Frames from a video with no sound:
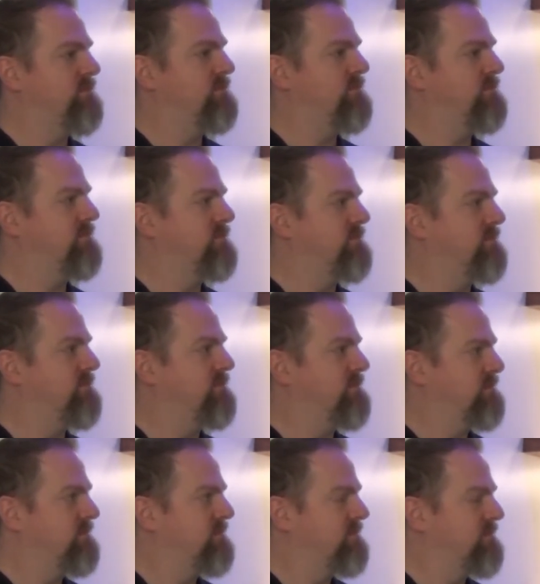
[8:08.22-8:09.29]

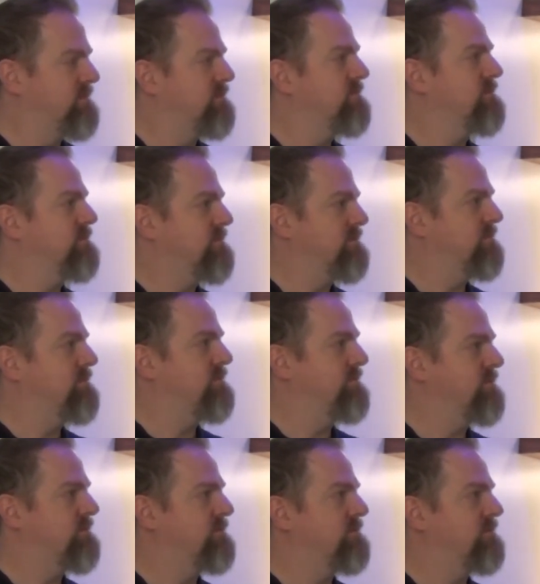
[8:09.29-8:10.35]

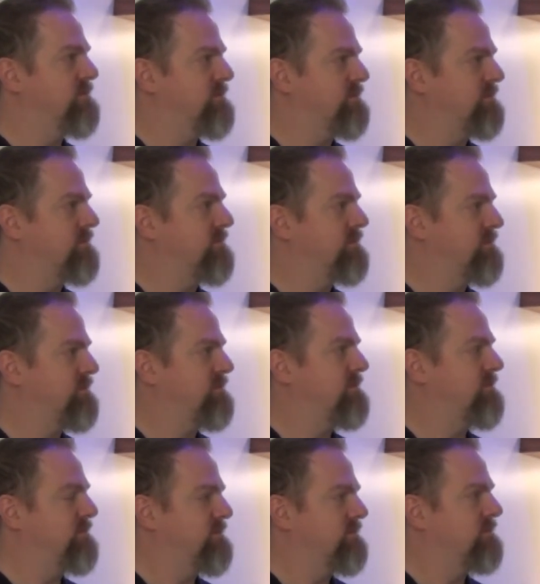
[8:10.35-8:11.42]

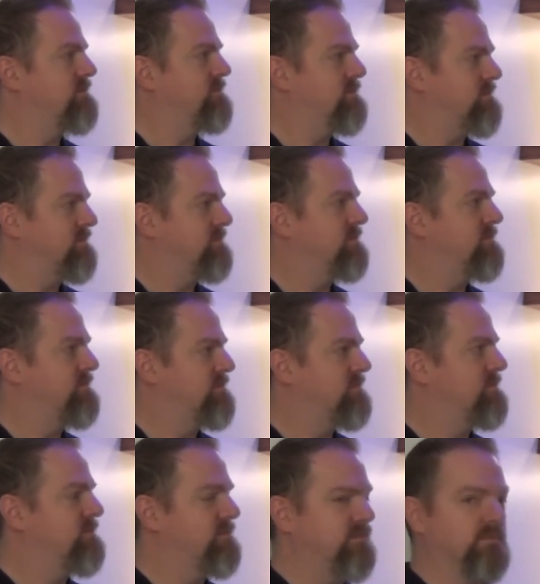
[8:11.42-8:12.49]

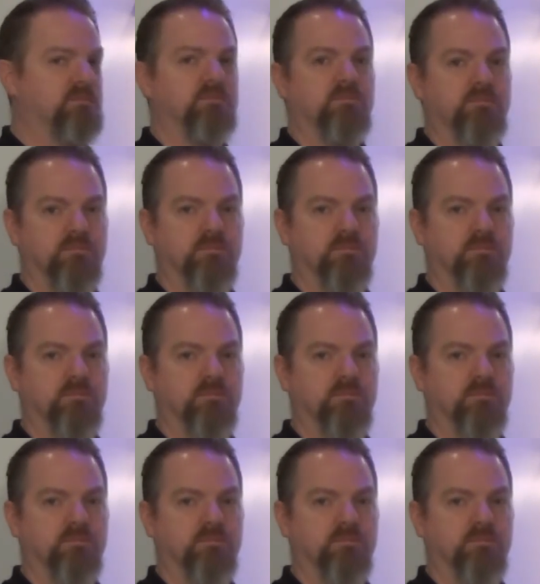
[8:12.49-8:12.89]
The person shown says nothing.